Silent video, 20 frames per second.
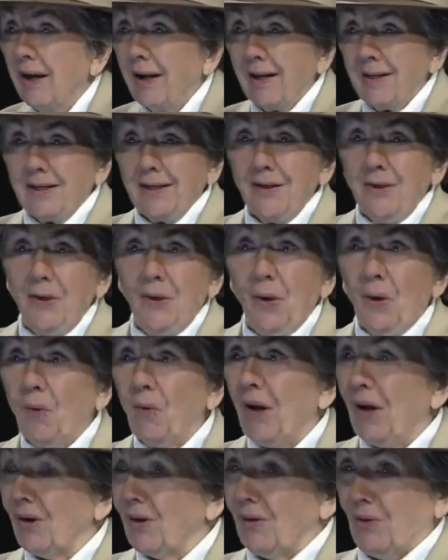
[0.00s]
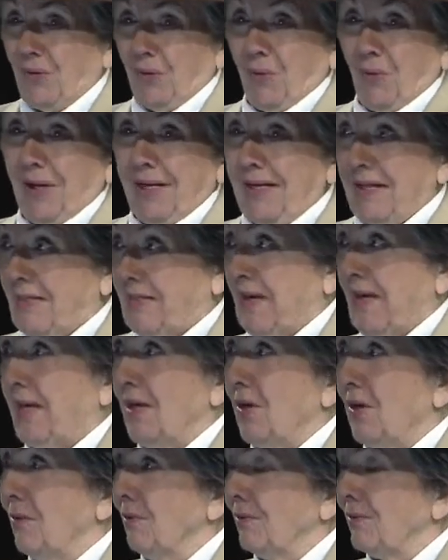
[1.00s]
I didn't know how to do
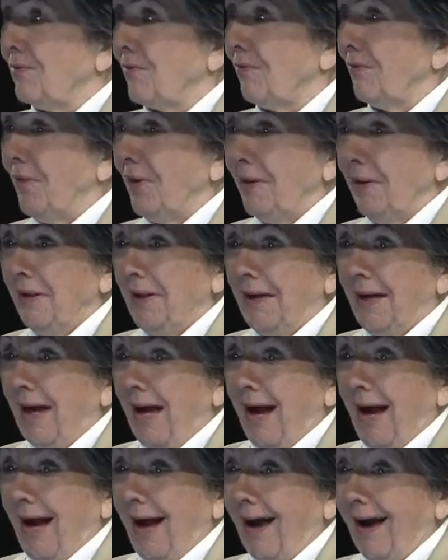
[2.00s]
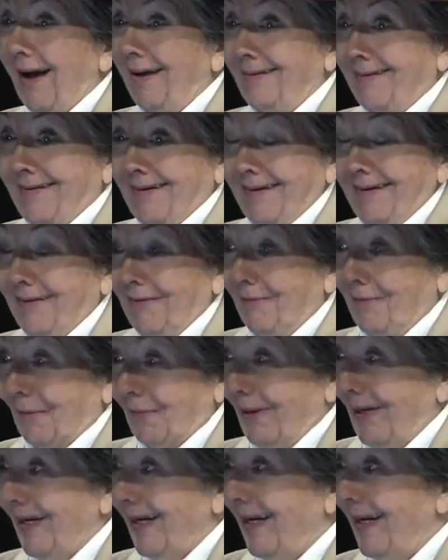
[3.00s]
anything useful. I didn't
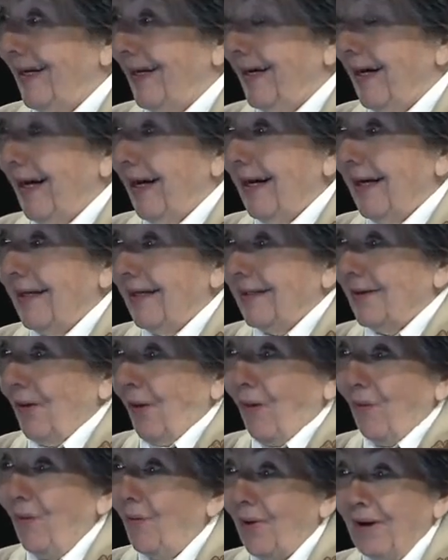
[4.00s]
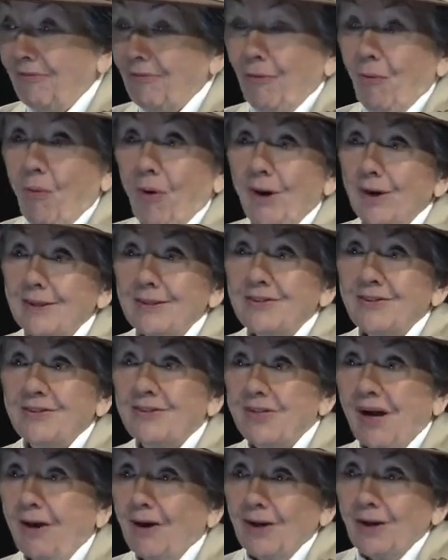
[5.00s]
really know even where to
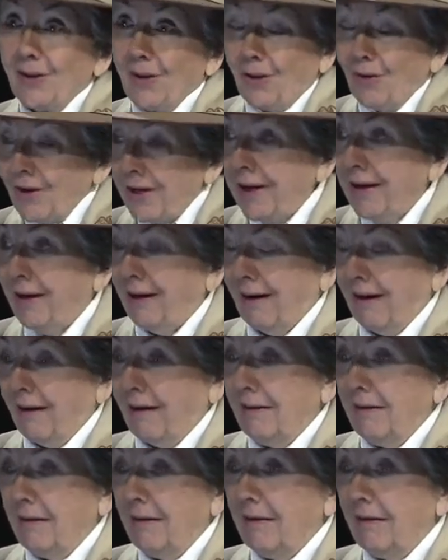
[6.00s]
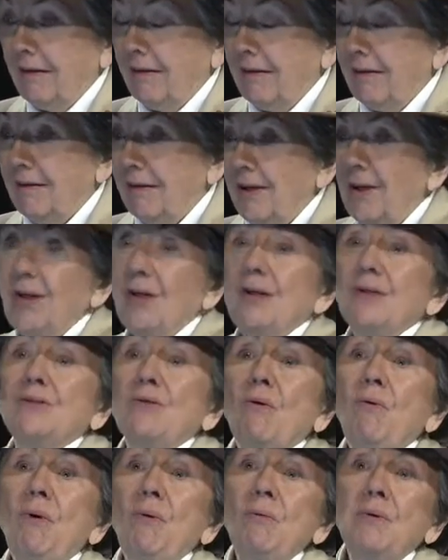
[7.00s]
start looking.
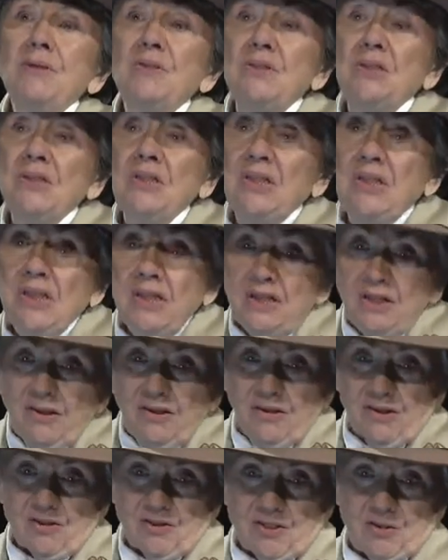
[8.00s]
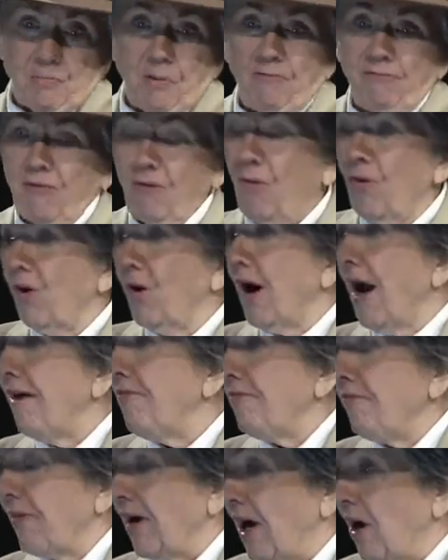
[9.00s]
So it was years before I
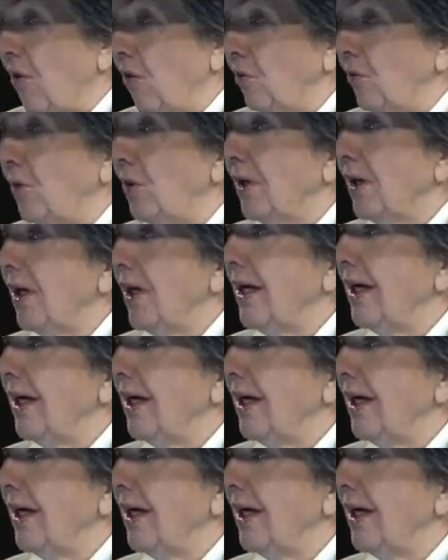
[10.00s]
found,